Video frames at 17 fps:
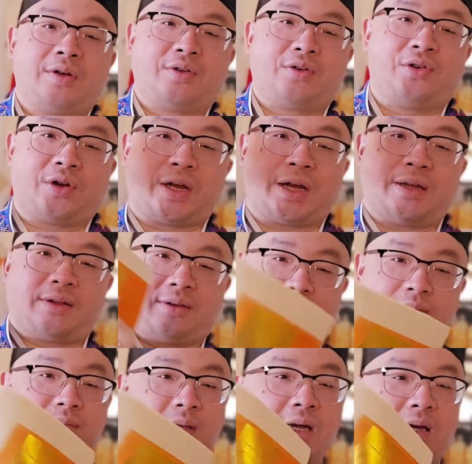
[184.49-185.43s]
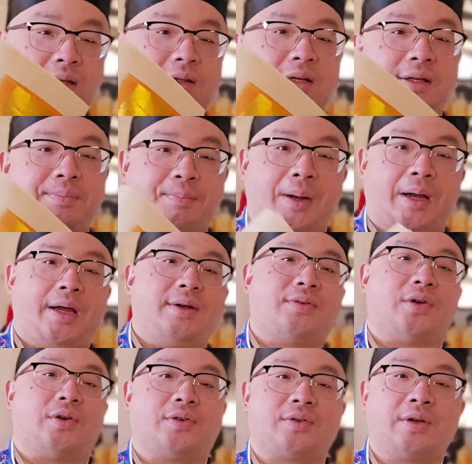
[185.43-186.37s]
You can take these
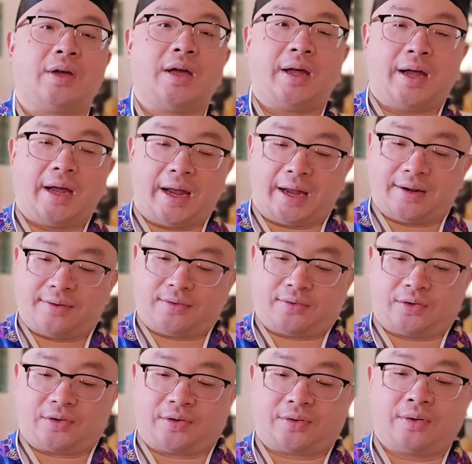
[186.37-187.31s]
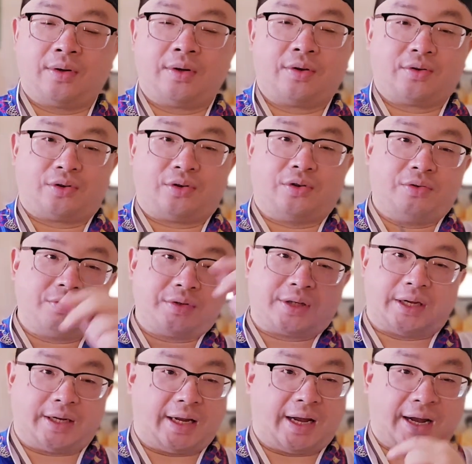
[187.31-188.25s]
pages and just
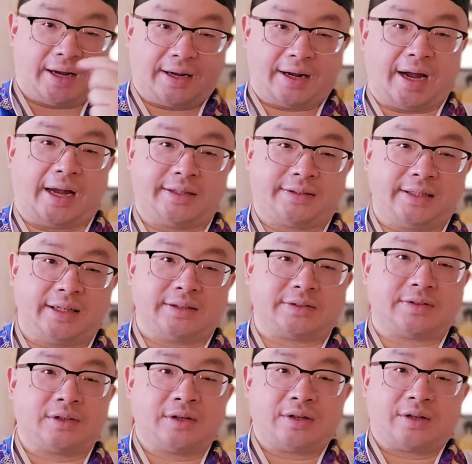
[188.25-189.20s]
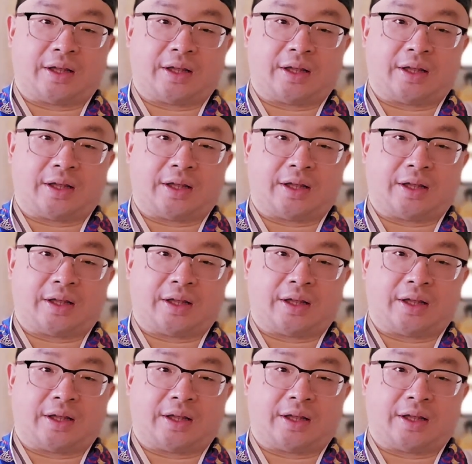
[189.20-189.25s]
use it as is,